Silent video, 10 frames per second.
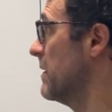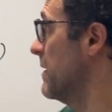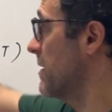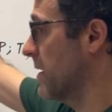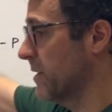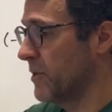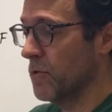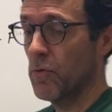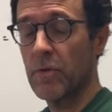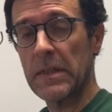this
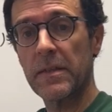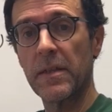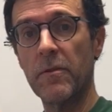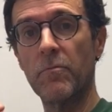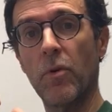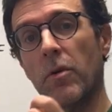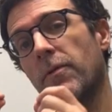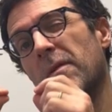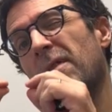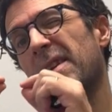transition could still involve
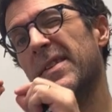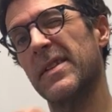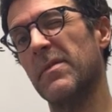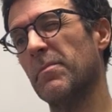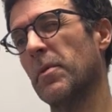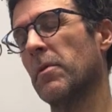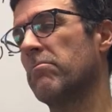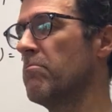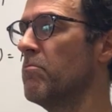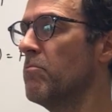a very simple
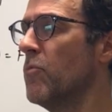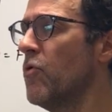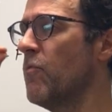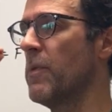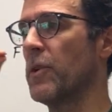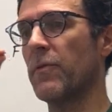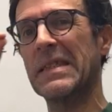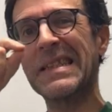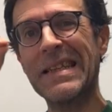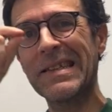movement of a
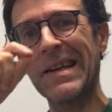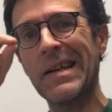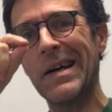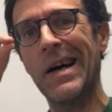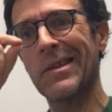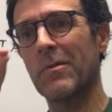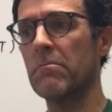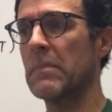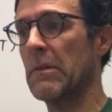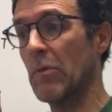central
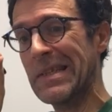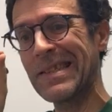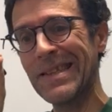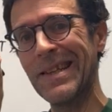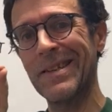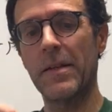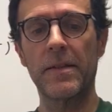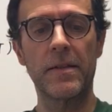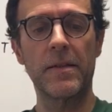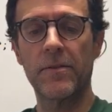atom that was sitting in a
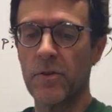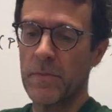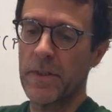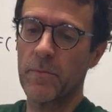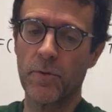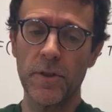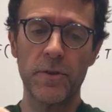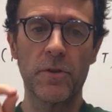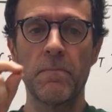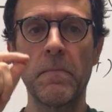centrosymmetric
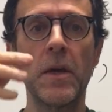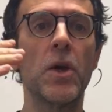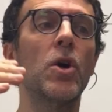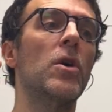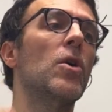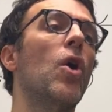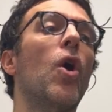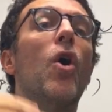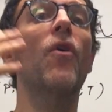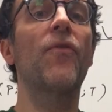position
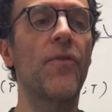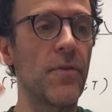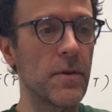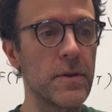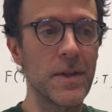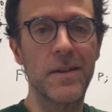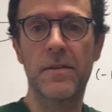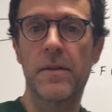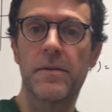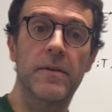off that
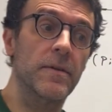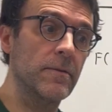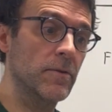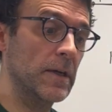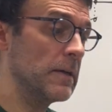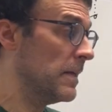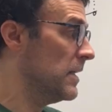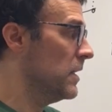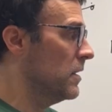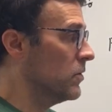center. Okay,
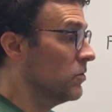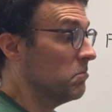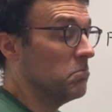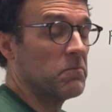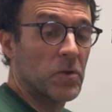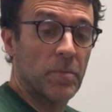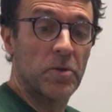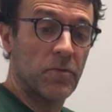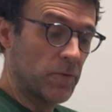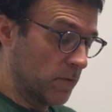so from the
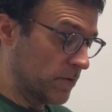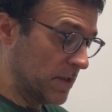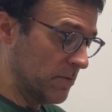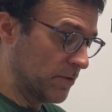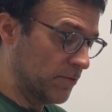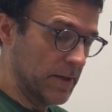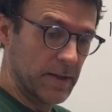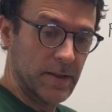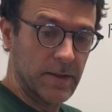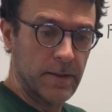point of view of symmetry,
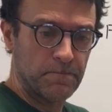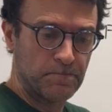etc.,